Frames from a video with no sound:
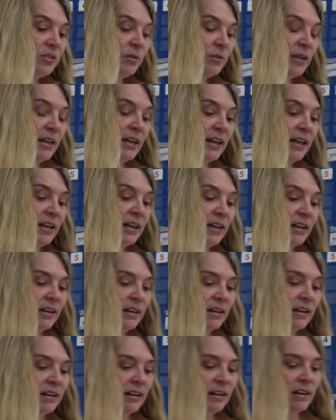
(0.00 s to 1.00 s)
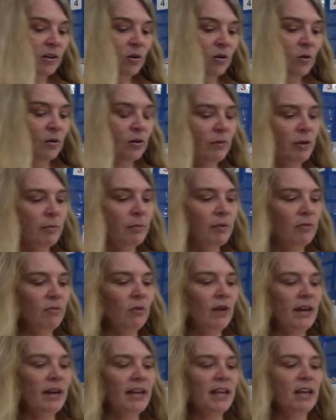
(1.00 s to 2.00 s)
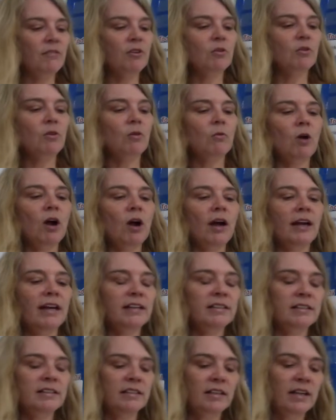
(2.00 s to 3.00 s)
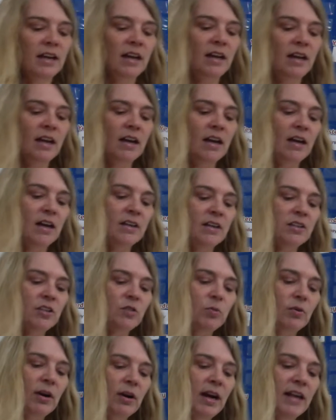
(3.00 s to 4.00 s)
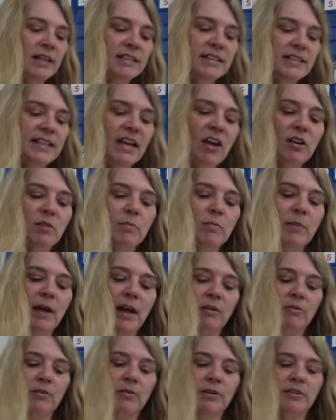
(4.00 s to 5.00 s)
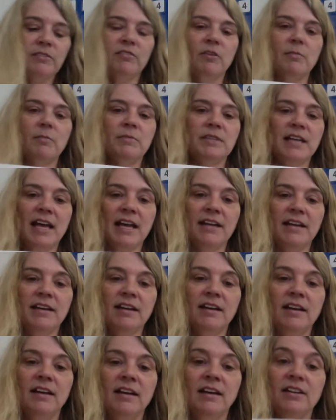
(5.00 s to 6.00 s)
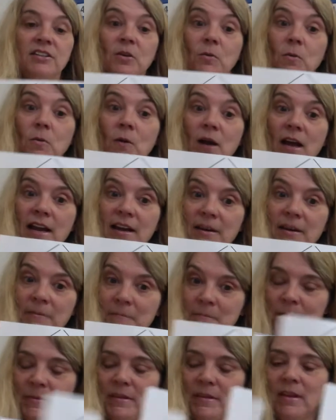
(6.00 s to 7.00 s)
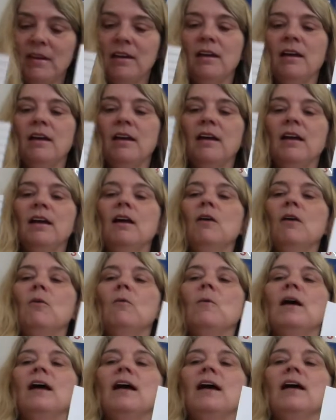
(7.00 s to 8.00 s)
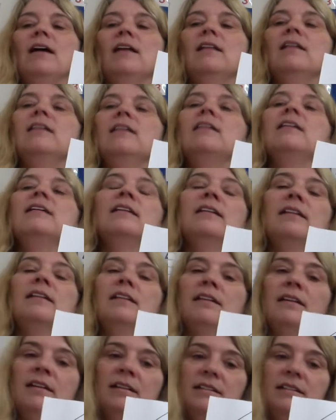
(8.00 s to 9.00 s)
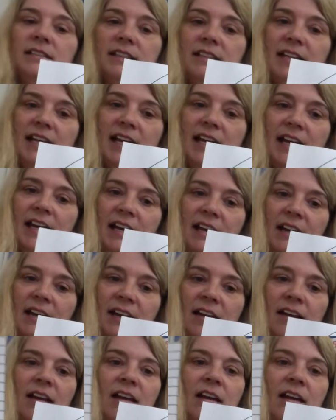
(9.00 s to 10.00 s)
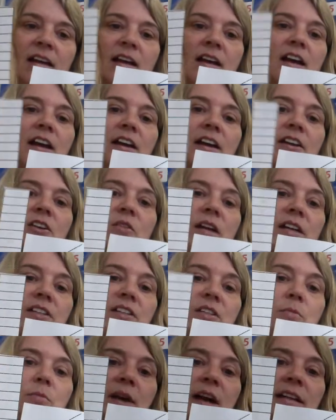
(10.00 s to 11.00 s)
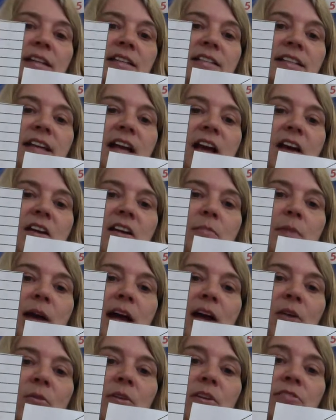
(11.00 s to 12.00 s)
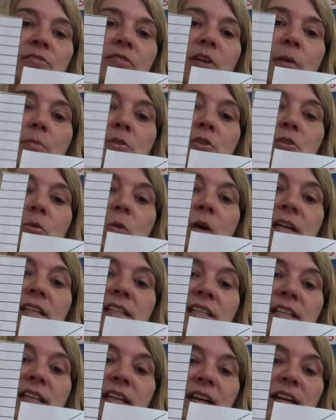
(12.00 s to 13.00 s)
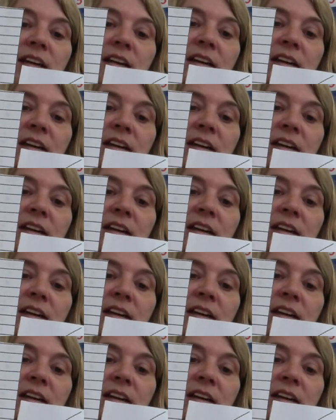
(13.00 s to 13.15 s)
week, or the week before, I gave you a rocket to practice counting backwards from 10 to 1. Well, today, you get to practice counting backwards from 20